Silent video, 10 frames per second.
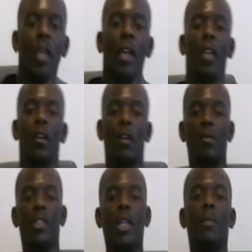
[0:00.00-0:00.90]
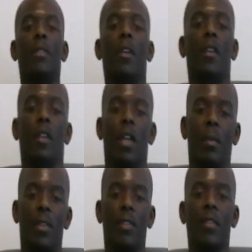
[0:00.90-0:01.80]
Hello, I'm James Tucker.
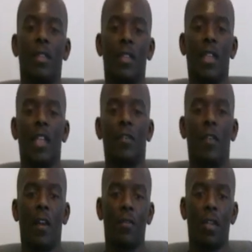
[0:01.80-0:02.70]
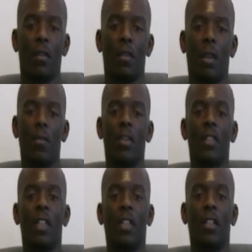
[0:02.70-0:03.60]
I'm a student at CIS 512. I'm
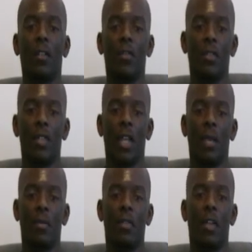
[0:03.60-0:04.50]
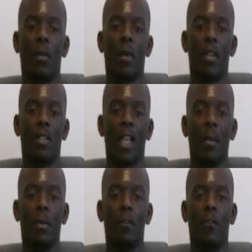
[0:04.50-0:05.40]
going to take a little of your time to talk about
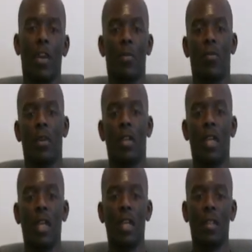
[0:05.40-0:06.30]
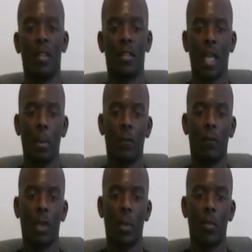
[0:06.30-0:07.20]
Zachman Framework. The
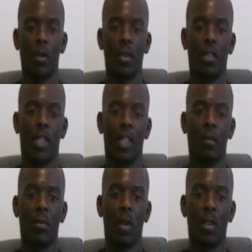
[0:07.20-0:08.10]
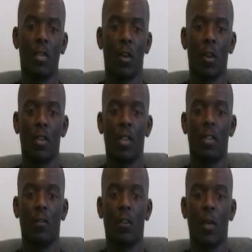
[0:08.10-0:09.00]
Zachman Framework is an enterprise
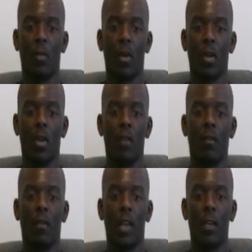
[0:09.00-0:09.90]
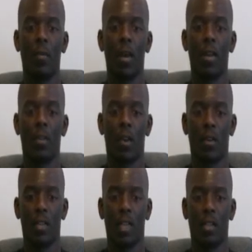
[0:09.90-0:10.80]
architecture framework for enterprise
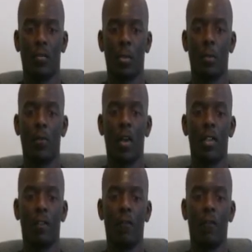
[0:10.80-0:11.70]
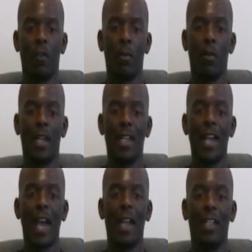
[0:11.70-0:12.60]
architecture which provides a formal and
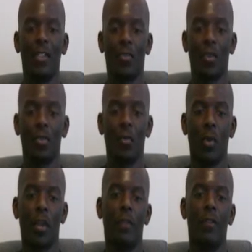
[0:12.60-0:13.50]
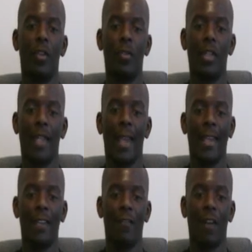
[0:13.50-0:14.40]
highly structured way of viewing
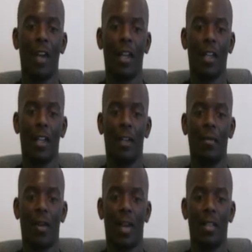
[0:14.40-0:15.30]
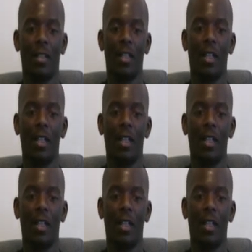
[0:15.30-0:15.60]
and defining an enterprise.